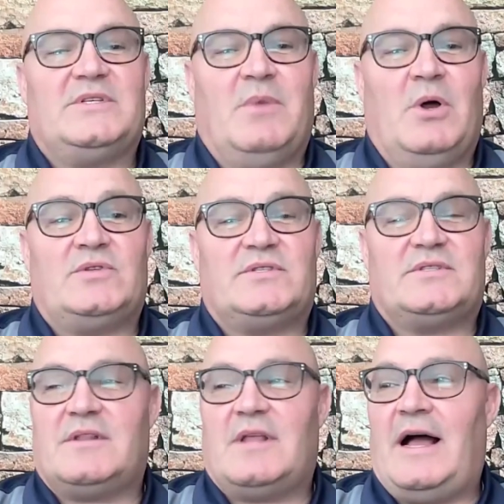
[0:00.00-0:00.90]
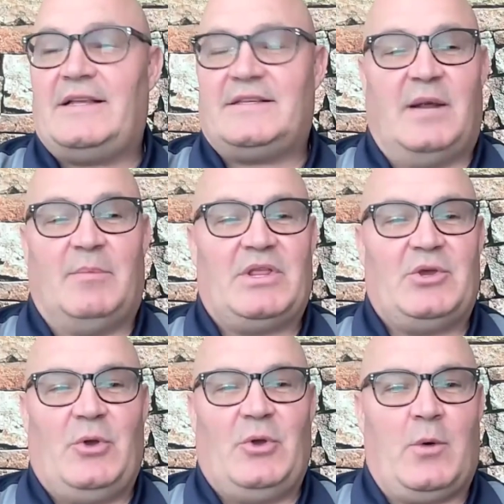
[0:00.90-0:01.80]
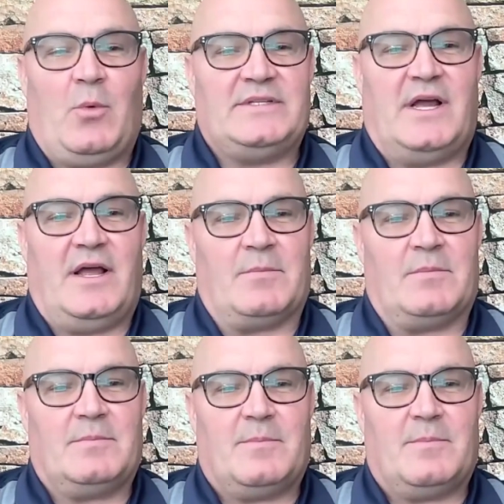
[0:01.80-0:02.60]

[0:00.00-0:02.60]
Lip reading: the highest number that you had at one time?